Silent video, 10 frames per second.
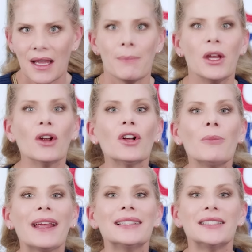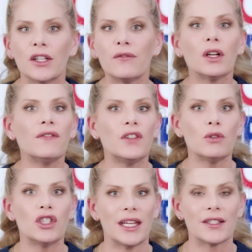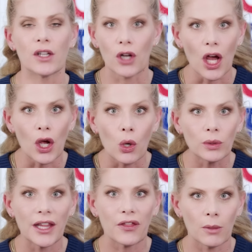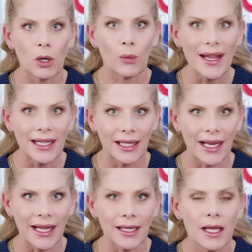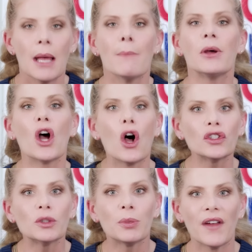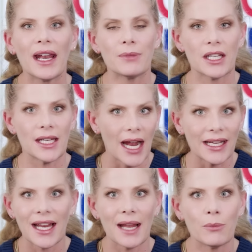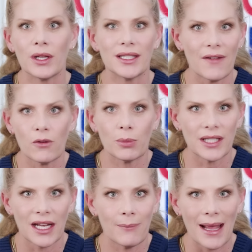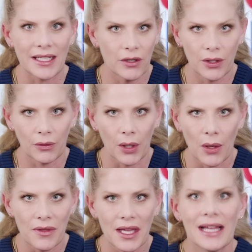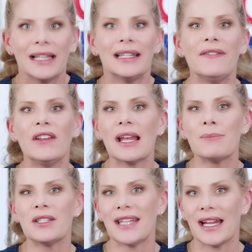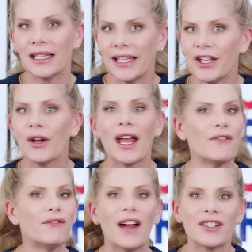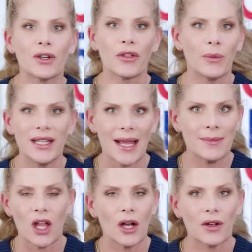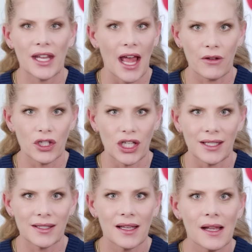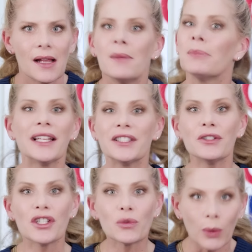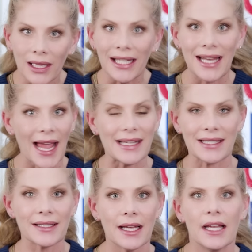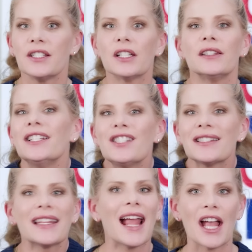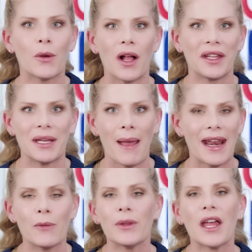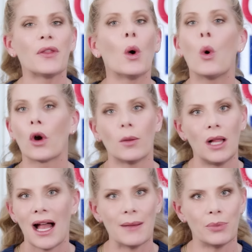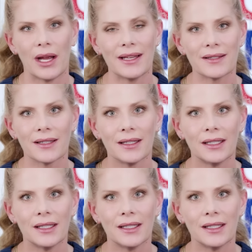Miracle Made silver-infused sheets are not only thermoregulating, but also prevent up to 99.7% of bacterial growth, leaving them to stay cleaner and fresher 3 times longer than other sheets. Plus, they're just really nice, deliciously high-quality bedding without the horrible high price.